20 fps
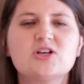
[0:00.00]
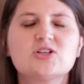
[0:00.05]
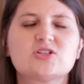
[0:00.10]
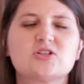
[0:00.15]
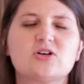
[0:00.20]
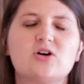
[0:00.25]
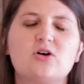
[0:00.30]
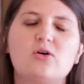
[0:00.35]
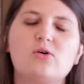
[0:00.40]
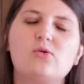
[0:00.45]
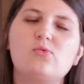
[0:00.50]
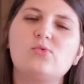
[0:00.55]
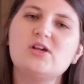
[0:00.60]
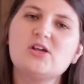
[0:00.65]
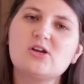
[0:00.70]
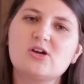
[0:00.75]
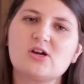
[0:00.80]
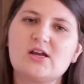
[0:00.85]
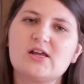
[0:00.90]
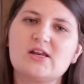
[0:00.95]
So
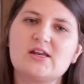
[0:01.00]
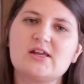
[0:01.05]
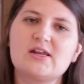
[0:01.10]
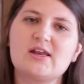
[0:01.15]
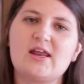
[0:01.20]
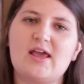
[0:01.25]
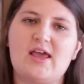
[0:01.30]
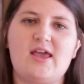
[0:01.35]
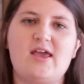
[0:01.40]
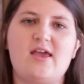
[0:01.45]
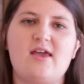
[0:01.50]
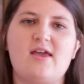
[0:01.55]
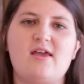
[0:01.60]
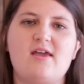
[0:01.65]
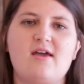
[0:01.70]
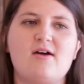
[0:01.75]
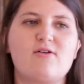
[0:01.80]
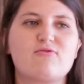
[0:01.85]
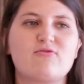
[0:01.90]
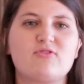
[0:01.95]
we created
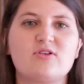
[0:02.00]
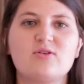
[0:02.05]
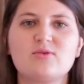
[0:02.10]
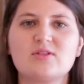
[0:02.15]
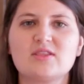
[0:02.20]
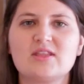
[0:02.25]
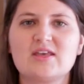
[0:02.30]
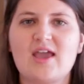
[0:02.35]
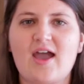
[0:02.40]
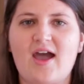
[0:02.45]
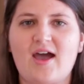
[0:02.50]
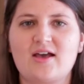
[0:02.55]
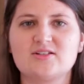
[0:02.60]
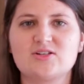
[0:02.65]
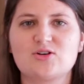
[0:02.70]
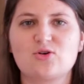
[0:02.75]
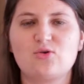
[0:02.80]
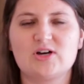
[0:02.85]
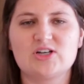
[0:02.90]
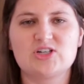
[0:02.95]
a frequently
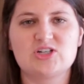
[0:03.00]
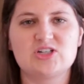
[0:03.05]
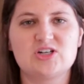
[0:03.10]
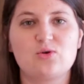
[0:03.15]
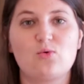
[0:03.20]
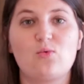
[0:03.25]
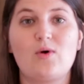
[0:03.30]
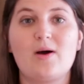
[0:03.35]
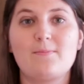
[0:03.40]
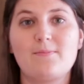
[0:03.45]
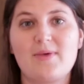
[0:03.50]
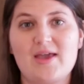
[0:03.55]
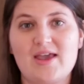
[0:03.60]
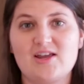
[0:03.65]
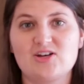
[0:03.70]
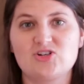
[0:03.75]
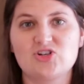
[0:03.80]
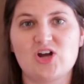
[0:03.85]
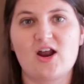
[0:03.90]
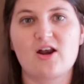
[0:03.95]
asked question
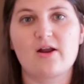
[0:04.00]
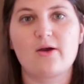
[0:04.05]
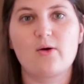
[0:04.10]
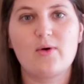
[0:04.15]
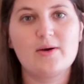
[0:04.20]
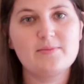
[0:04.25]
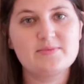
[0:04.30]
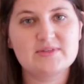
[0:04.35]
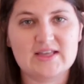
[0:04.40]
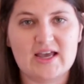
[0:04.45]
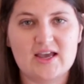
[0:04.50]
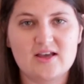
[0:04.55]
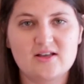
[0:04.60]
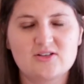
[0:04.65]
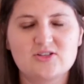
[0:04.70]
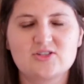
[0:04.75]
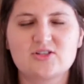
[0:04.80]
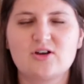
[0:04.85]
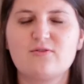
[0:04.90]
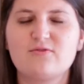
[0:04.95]
webpage on our website.
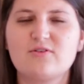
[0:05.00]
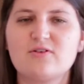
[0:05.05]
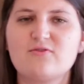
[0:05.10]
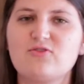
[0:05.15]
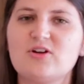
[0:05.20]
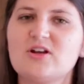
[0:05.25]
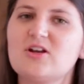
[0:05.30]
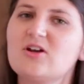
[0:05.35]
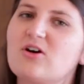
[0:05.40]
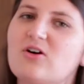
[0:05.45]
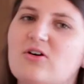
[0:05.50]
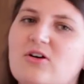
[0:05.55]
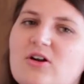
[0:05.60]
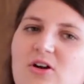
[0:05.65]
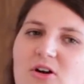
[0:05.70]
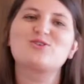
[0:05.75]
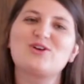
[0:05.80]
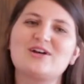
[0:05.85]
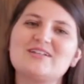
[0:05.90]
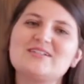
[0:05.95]
So feel free to go to
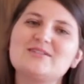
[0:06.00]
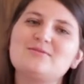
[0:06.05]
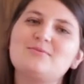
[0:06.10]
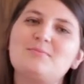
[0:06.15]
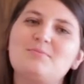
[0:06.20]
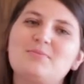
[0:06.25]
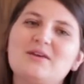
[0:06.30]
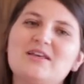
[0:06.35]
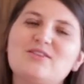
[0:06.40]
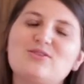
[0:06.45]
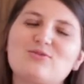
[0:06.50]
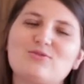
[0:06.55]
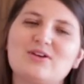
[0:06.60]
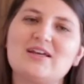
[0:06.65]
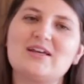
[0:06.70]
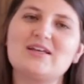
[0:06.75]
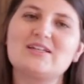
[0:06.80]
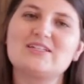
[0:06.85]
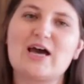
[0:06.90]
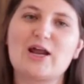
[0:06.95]

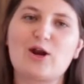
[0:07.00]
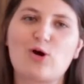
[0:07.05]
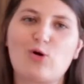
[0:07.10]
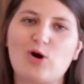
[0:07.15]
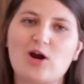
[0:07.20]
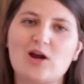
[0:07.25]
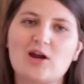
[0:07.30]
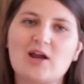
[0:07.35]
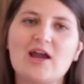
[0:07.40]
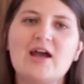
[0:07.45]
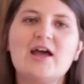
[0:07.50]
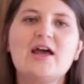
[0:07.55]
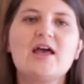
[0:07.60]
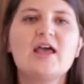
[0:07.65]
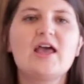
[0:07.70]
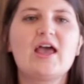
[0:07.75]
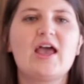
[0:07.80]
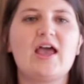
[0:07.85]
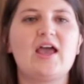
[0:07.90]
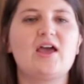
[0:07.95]
graceb3.org,
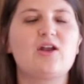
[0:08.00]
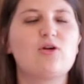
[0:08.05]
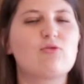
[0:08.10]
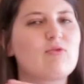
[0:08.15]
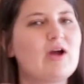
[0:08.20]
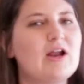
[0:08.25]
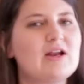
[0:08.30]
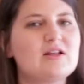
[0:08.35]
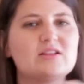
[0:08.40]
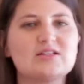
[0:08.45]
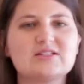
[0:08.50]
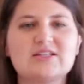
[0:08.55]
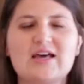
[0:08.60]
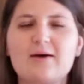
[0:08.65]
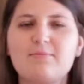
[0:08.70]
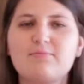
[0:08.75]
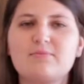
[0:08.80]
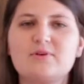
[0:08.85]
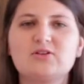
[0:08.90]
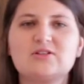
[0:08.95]
and right at the
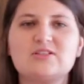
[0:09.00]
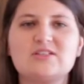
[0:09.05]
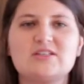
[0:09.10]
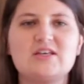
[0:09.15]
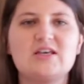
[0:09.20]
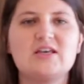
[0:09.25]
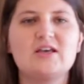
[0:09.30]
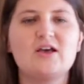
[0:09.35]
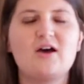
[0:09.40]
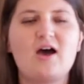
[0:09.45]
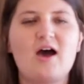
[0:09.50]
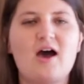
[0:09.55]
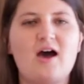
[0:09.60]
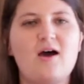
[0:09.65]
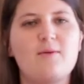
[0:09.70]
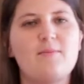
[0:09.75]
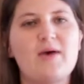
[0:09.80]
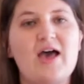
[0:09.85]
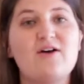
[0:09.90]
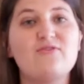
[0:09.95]
top you'll see
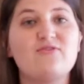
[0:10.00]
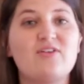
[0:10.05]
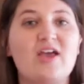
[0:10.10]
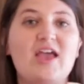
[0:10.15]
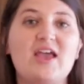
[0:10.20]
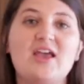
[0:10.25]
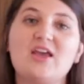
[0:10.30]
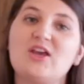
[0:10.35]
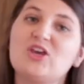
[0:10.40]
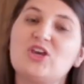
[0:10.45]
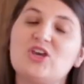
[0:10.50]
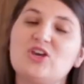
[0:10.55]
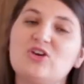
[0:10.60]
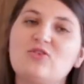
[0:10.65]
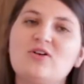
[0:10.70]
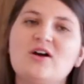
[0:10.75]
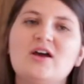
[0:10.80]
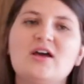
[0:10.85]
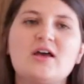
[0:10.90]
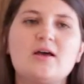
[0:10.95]
um,
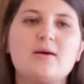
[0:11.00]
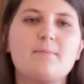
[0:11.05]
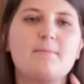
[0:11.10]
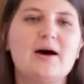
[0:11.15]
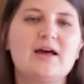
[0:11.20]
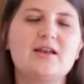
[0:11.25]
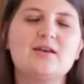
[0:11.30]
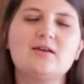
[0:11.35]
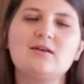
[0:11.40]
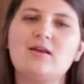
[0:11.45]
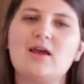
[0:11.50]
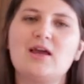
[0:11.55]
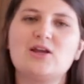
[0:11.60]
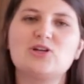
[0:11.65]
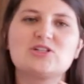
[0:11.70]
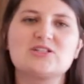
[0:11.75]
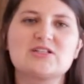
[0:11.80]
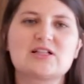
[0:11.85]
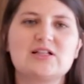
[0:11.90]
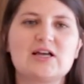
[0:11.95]
FAQ button, and
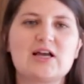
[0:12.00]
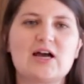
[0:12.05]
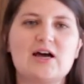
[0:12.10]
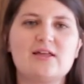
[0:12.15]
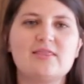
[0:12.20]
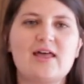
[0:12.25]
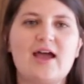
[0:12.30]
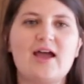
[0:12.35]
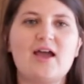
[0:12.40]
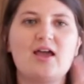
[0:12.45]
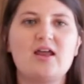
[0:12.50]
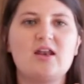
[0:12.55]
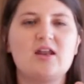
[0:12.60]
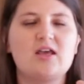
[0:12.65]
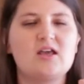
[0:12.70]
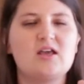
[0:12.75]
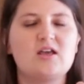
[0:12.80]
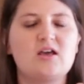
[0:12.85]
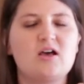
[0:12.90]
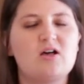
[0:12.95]
just click on that, and it
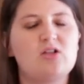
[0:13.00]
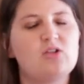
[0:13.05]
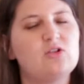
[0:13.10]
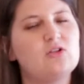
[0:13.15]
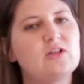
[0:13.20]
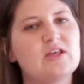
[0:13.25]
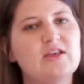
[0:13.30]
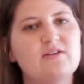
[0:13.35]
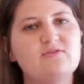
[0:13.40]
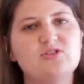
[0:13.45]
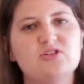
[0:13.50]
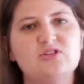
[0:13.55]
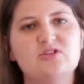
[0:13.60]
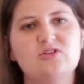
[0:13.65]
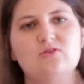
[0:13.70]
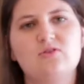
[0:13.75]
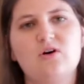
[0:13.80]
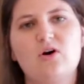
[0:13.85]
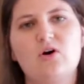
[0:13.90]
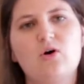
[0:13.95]
gives
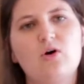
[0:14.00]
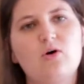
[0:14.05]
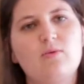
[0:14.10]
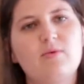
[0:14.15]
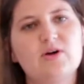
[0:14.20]
you a whole